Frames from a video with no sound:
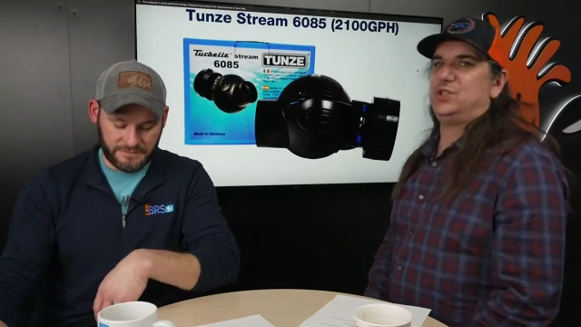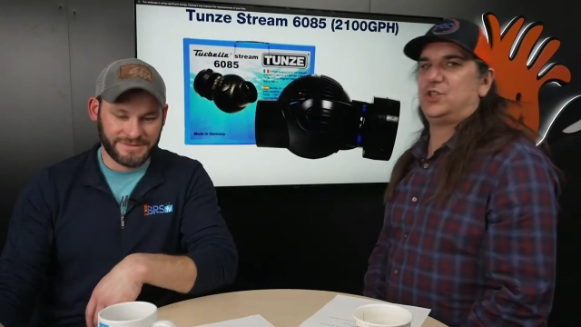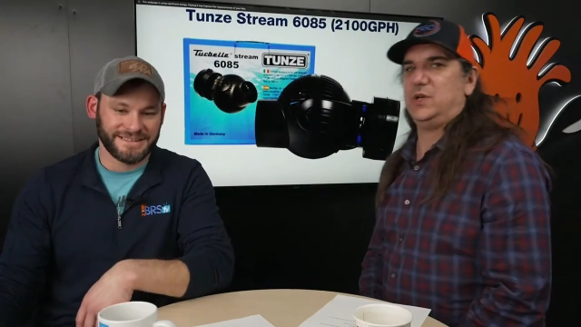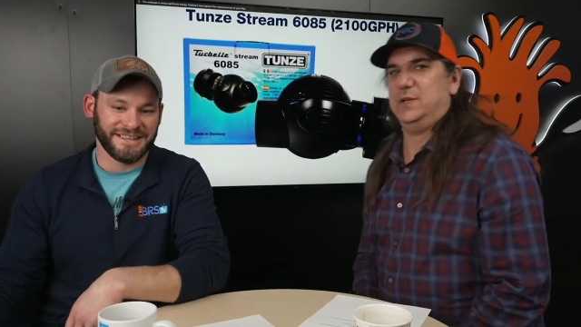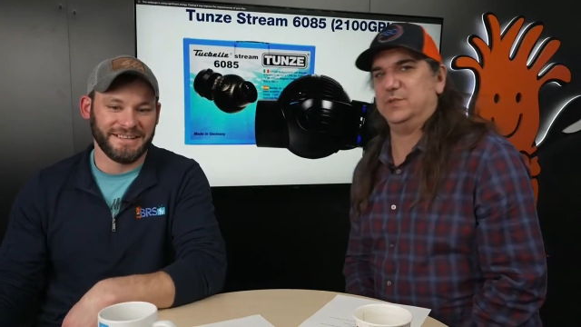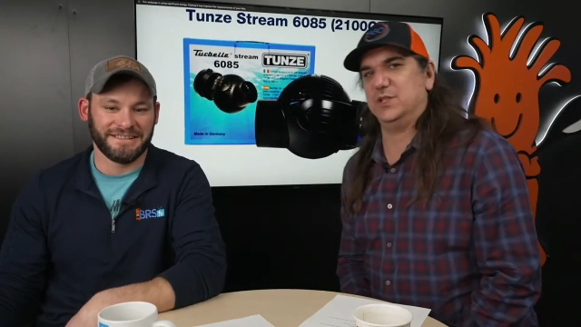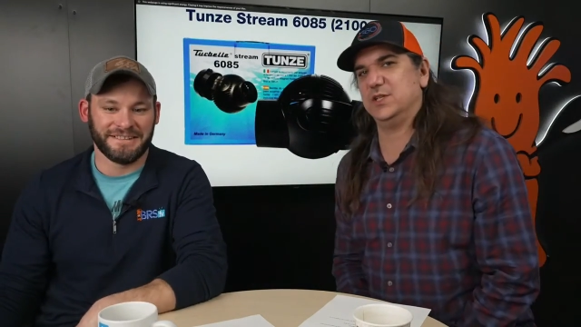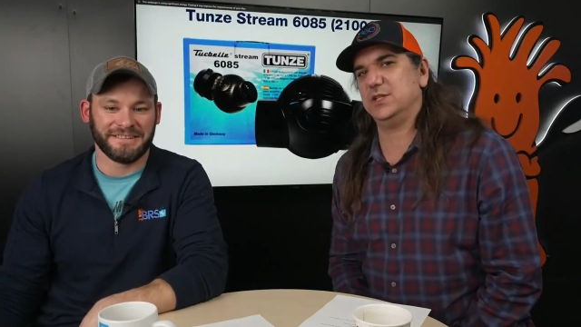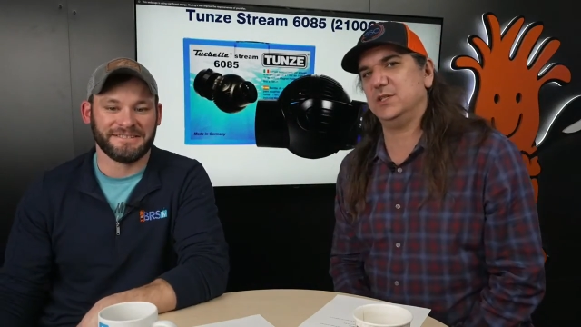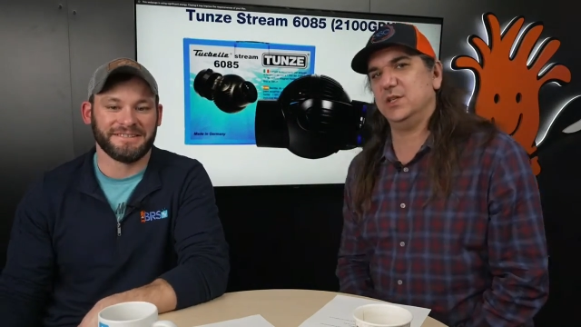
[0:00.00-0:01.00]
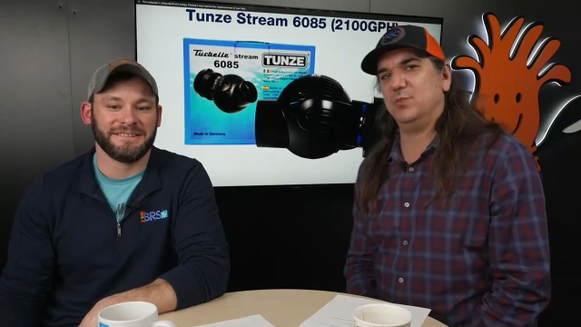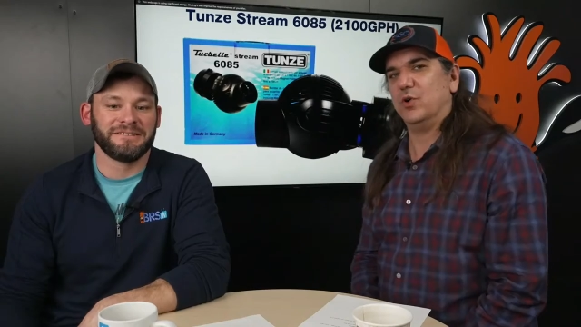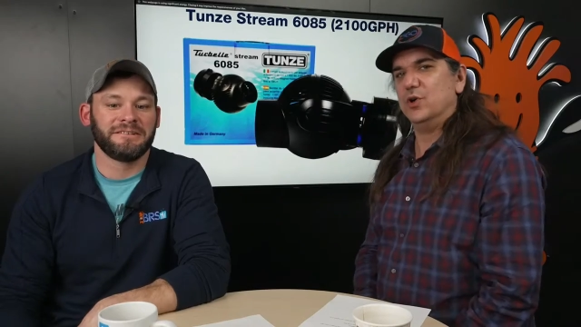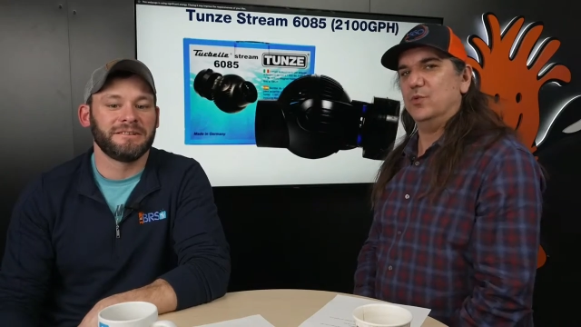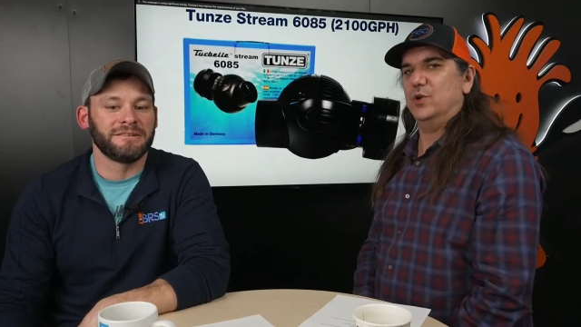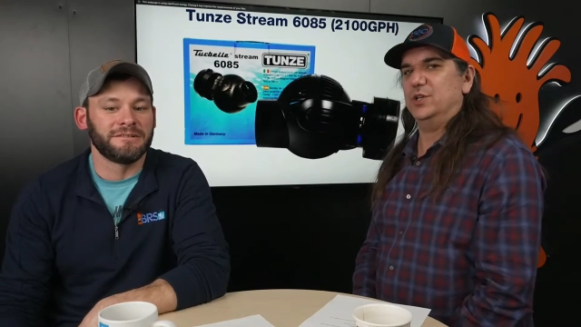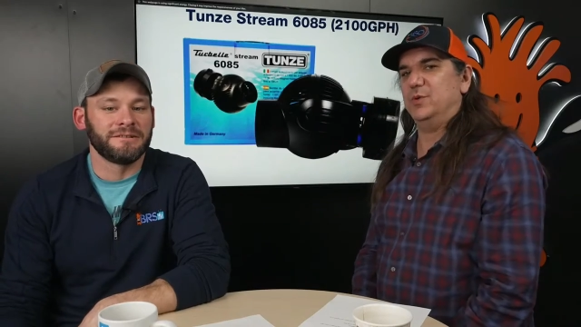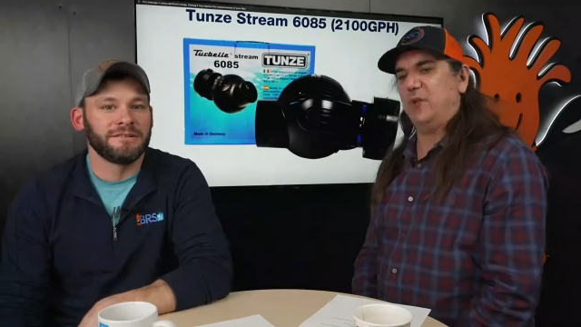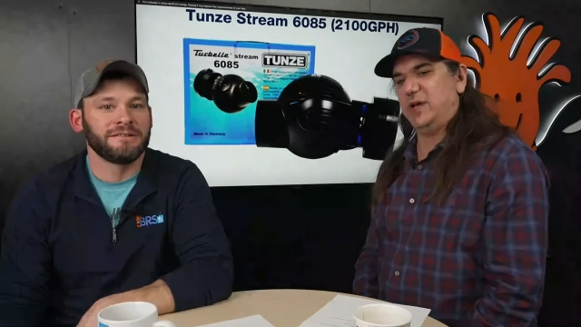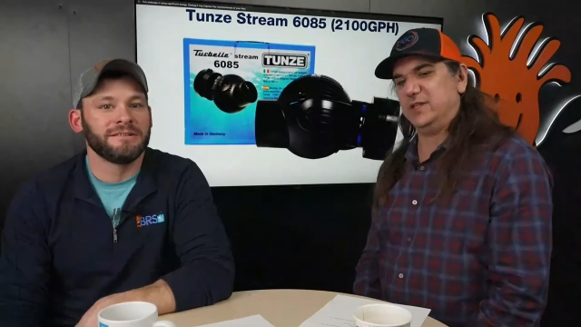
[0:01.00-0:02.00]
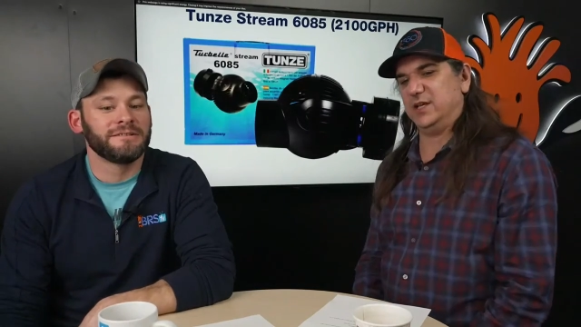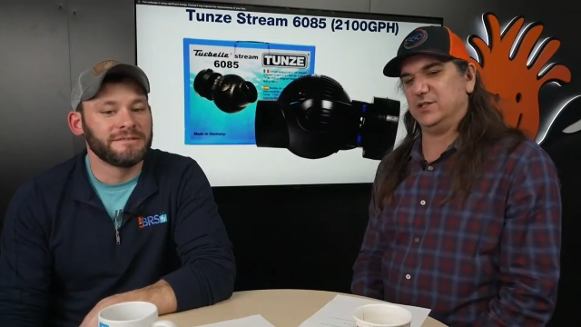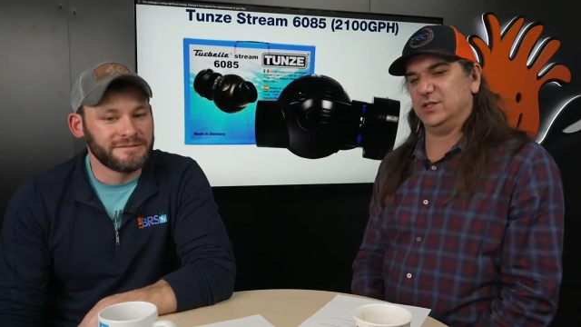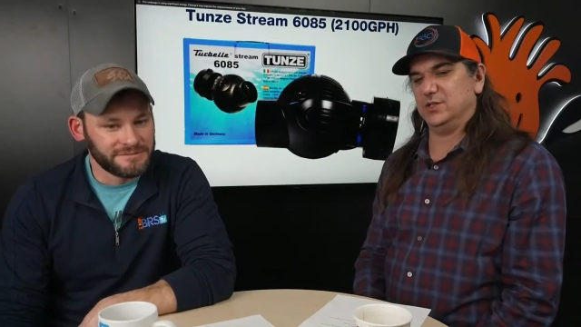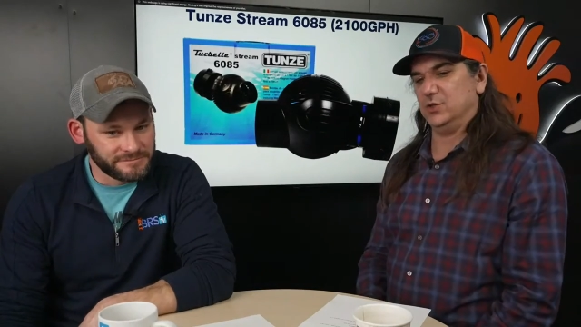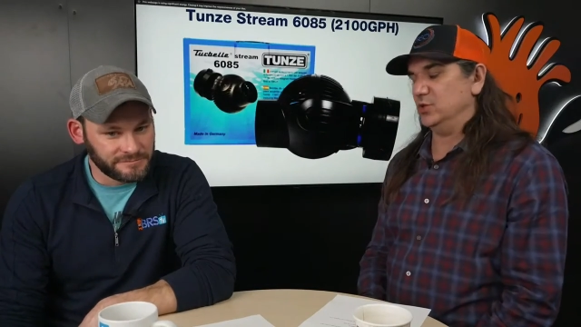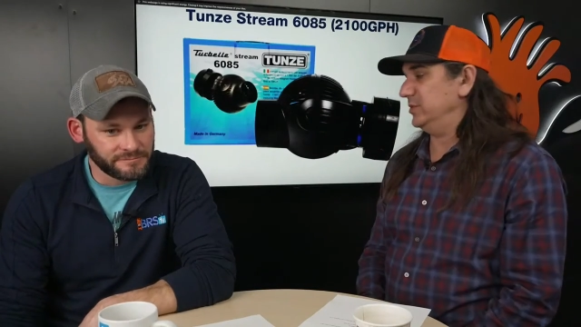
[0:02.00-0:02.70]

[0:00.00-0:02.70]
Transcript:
Speaker 1: streams. This is an important one to pay attention to